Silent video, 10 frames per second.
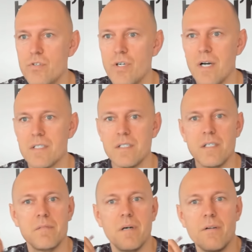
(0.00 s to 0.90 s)
charts, and
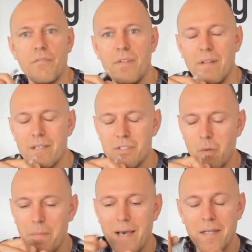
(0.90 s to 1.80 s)
they, I don't think they're so
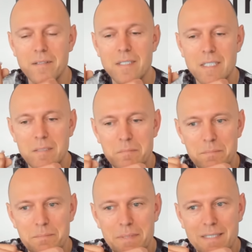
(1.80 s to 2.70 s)
bad.
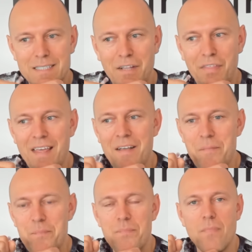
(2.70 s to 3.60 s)
But here's the thing,
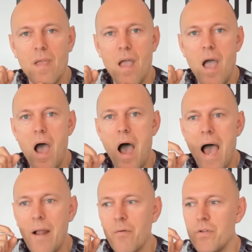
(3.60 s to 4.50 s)

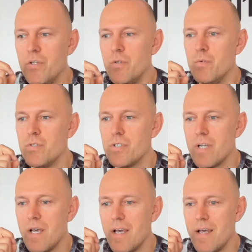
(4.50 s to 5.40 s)
I don't use
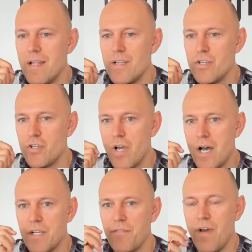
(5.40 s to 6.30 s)

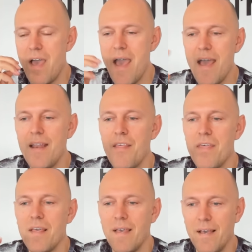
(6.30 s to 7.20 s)
charts for
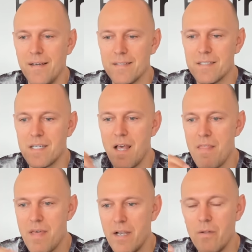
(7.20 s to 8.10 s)
anything else
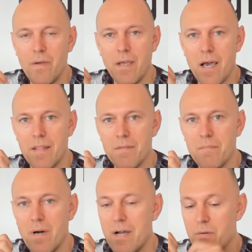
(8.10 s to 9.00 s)
than looking at them.
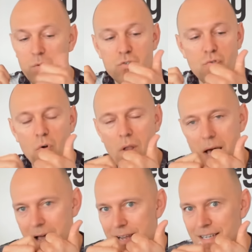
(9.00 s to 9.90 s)
I don't draw
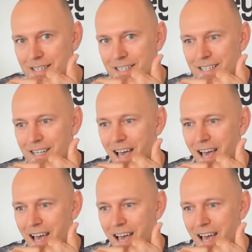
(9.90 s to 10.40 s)
lines.